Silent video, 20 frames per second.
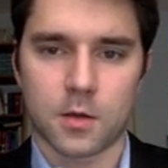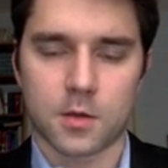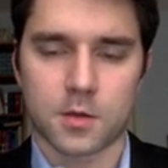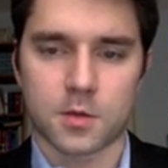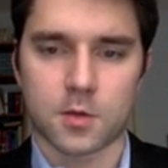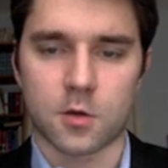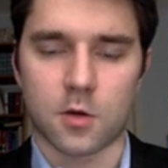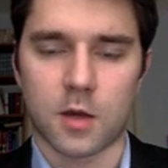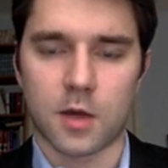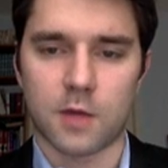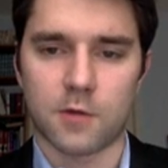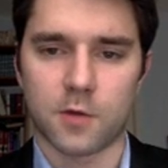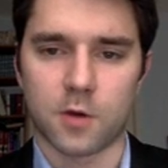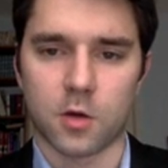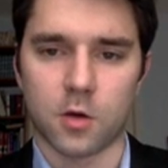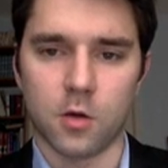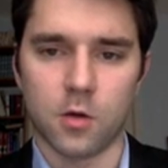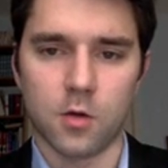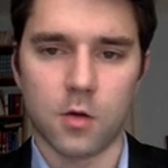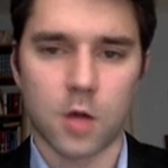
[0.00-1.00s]
So have a
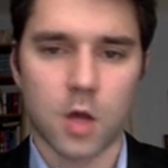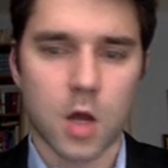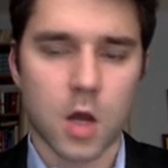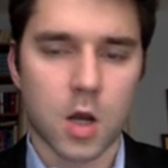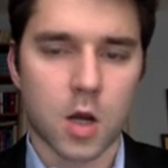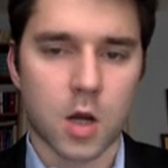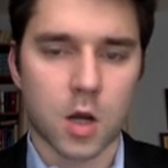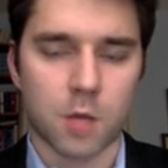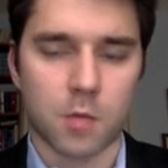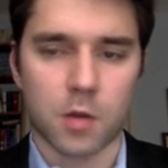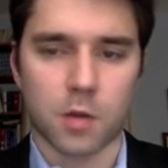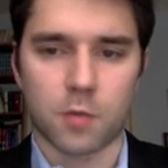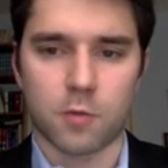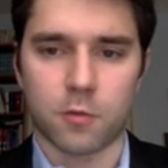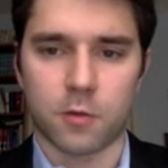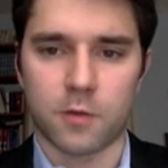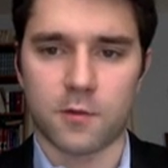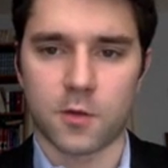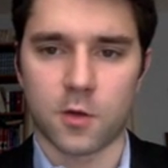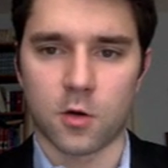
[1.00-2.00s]
go, come up
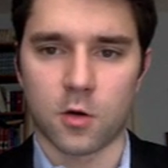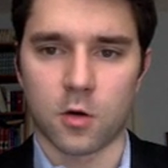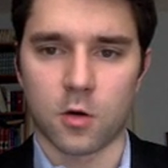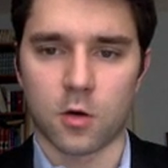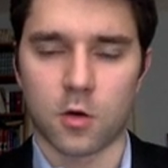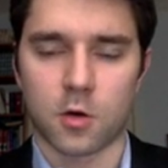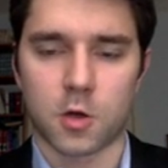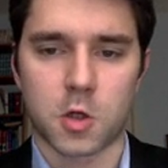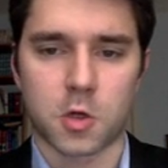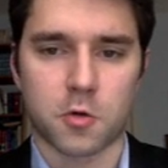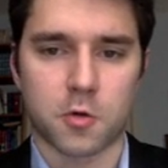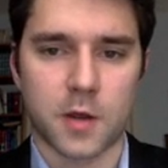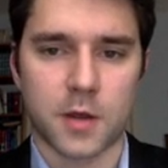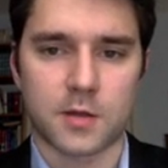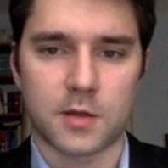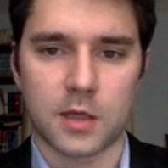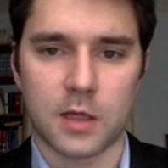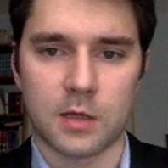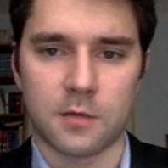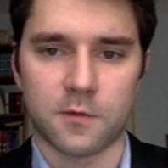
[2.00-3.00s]
with your
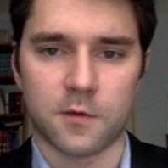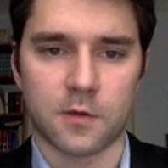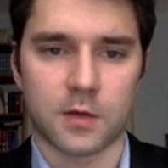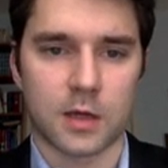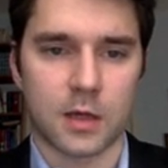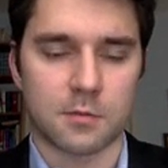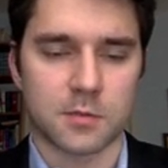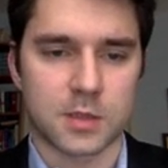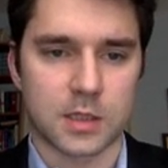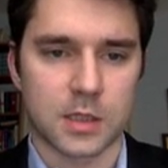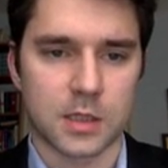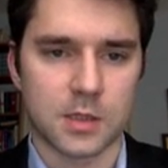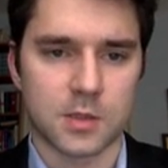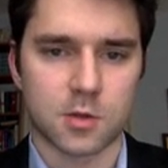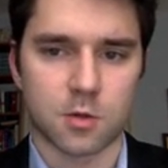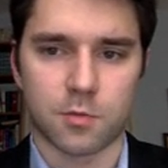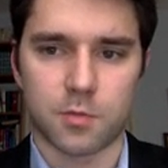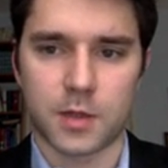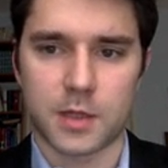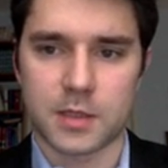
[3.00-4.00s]
creative game scene,
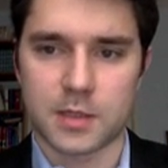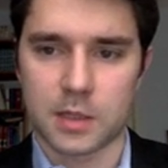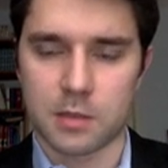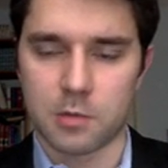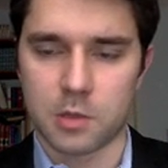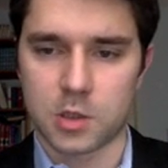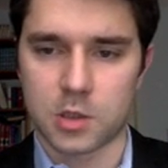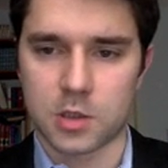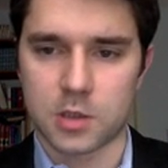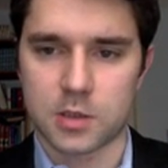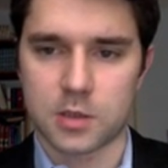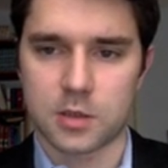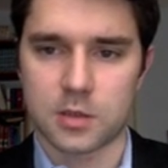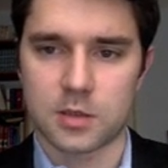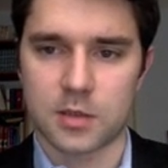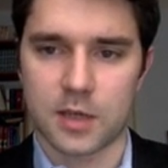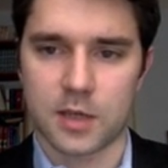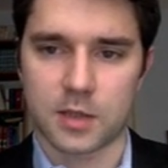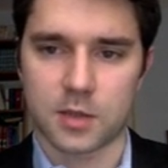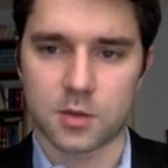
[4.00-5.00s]
so place images,
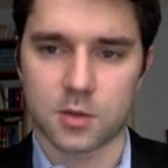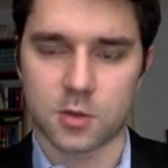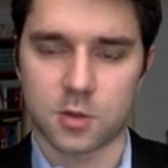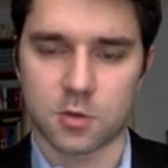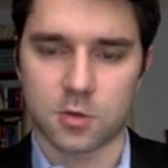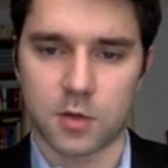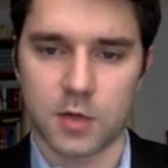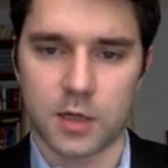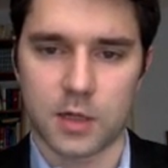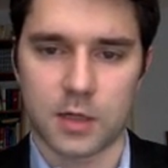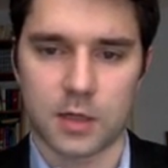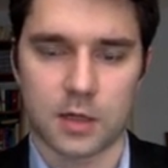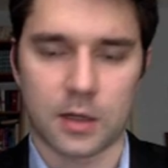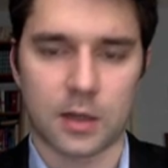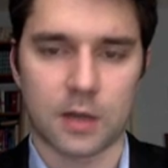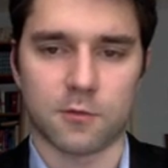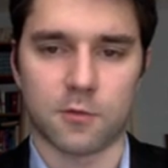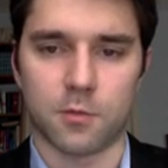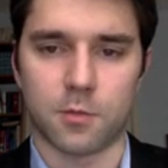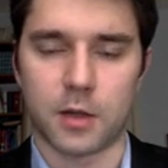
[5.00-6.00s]
text on the screen, and
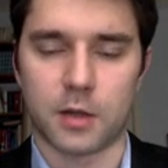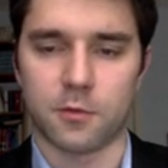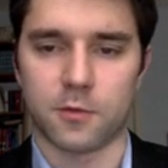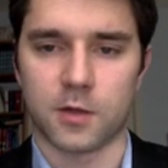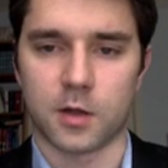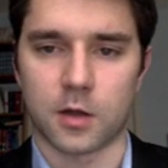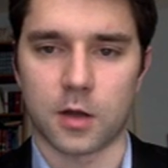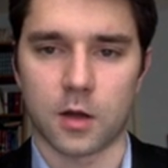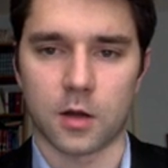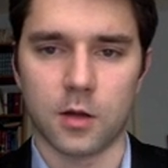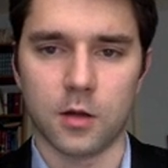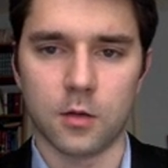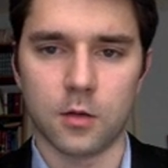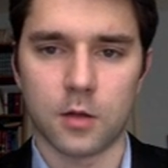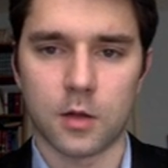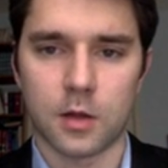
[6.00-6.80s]
have a play with the color.